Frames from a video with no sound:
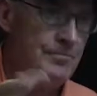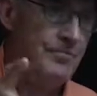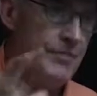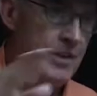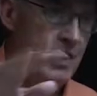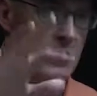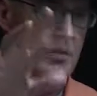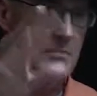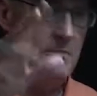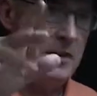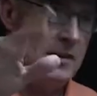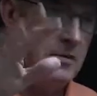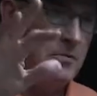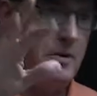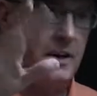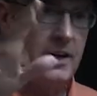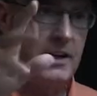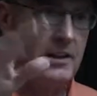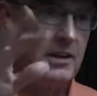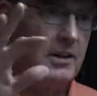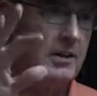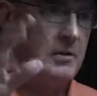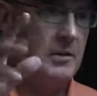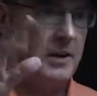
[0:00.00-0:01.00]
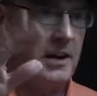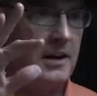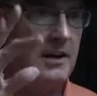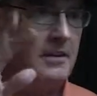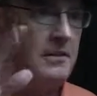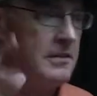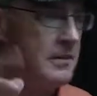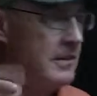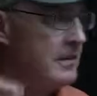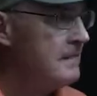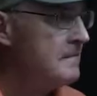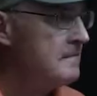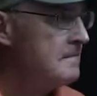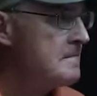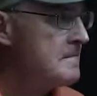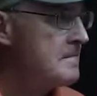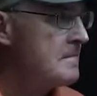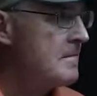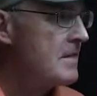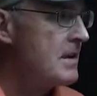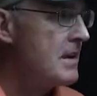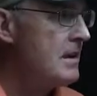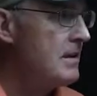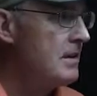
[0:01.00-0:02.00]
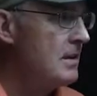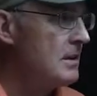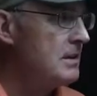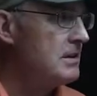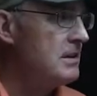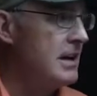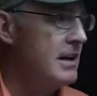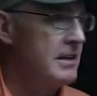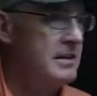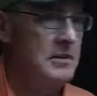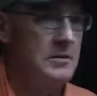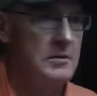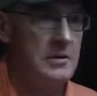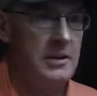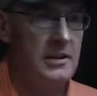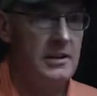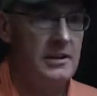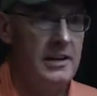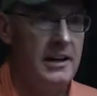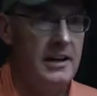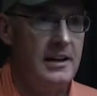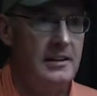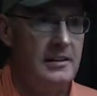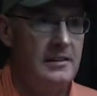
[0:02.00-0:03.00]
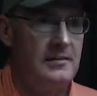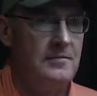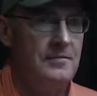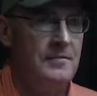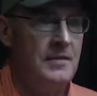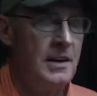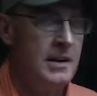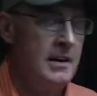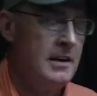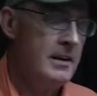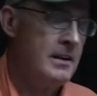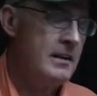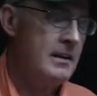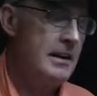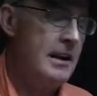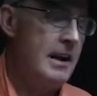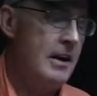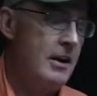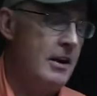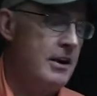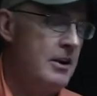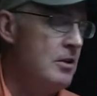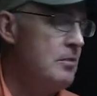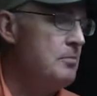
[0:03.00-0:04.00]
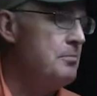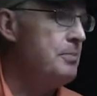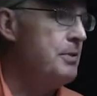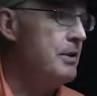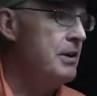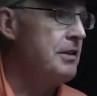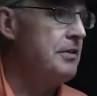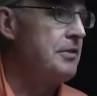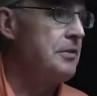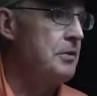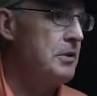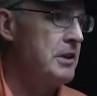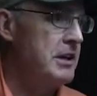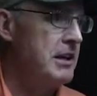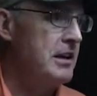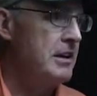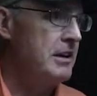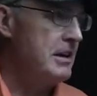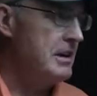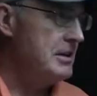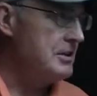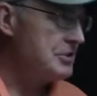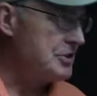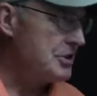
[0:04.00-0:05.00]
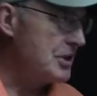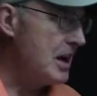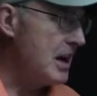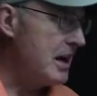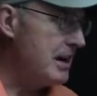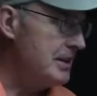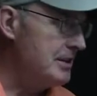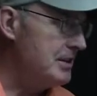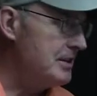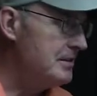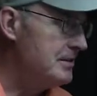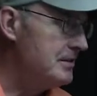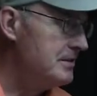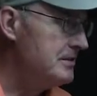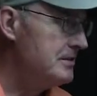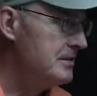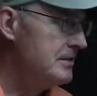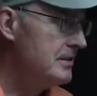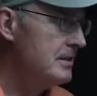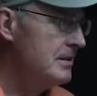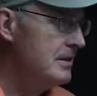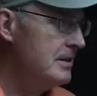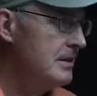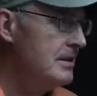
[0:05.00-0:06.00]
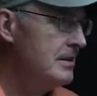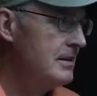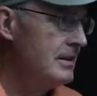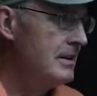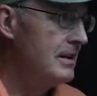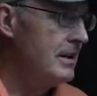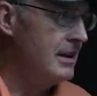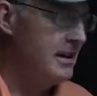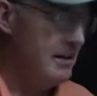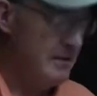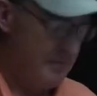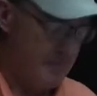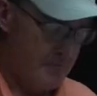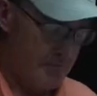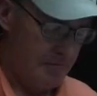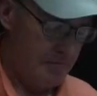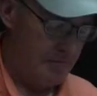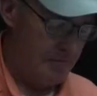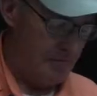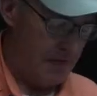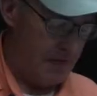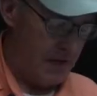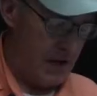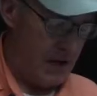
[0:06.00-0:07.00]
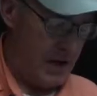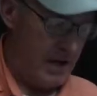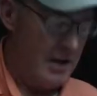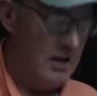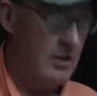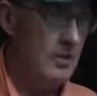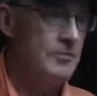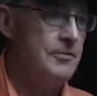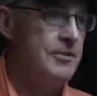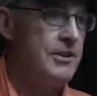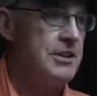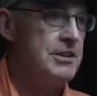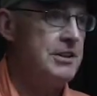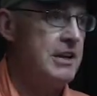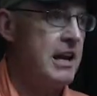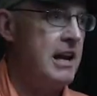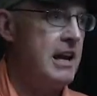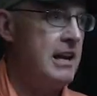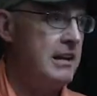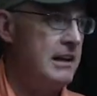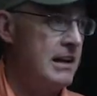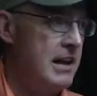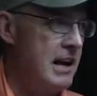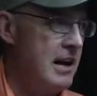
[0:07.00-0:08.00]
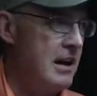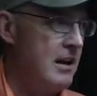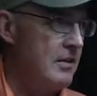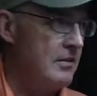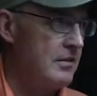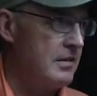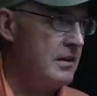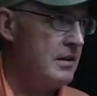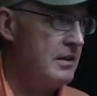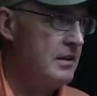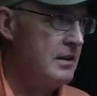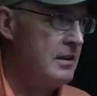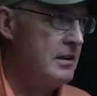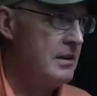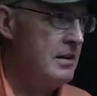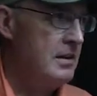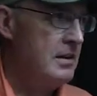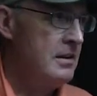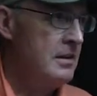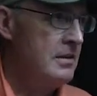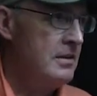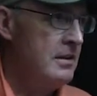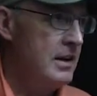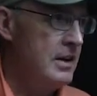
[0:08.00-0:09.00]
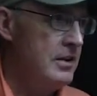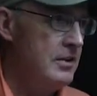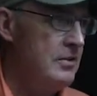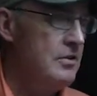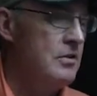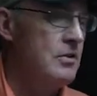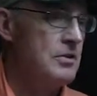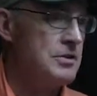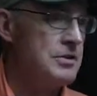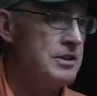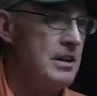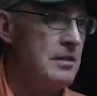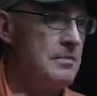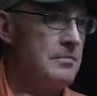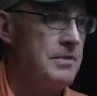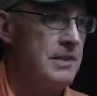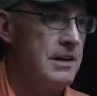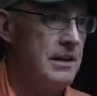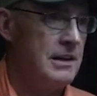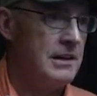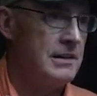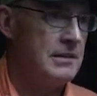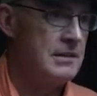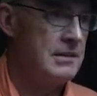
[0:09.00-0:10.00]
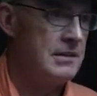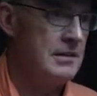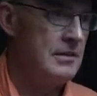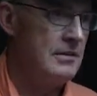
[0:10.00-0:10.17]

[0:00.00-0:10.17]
They'll be wiggling around and look like the real deal. Now I don't put 3 on each side. Okay, I know fish can't count. They do know some things.